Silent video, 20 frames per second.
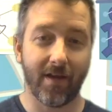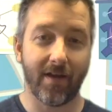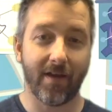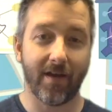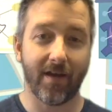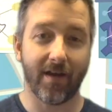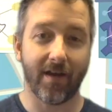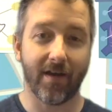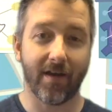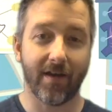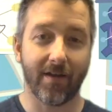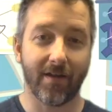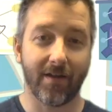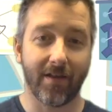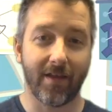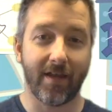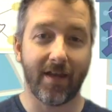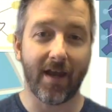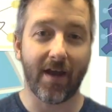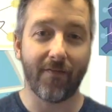And uh,
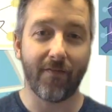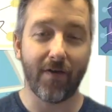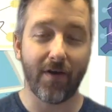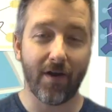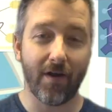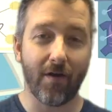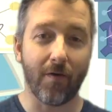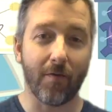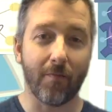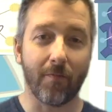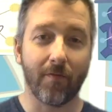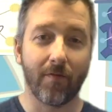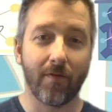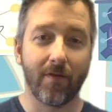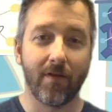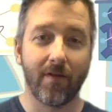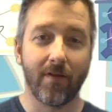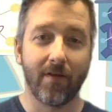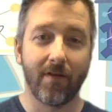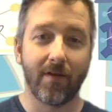you never know
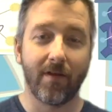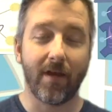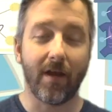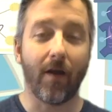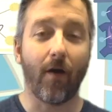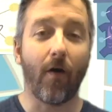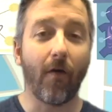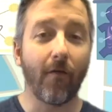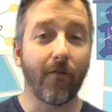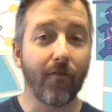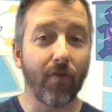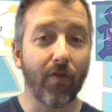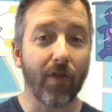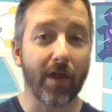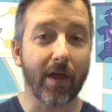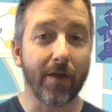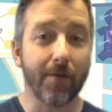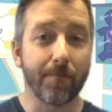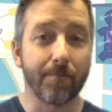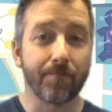and
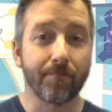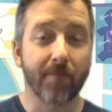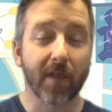hopefully,